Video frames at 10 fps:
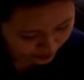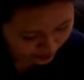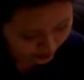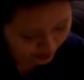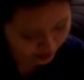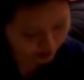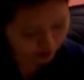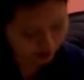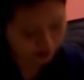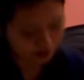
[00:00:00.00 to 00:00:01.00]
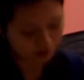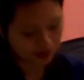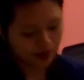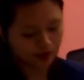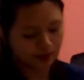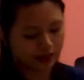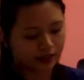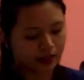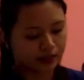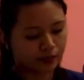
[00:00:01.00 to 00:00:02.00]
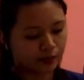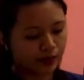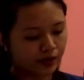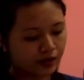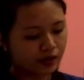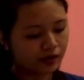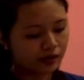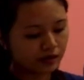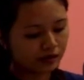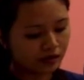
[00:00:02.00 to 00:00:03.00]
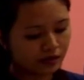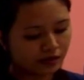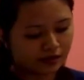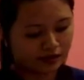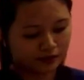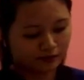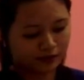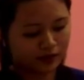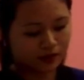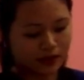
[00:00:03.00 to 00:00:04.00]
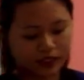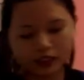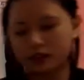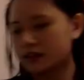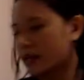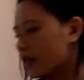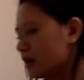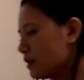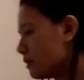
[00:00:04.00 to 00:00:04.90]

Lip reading: Okay, so the wristband matches with what the patient said.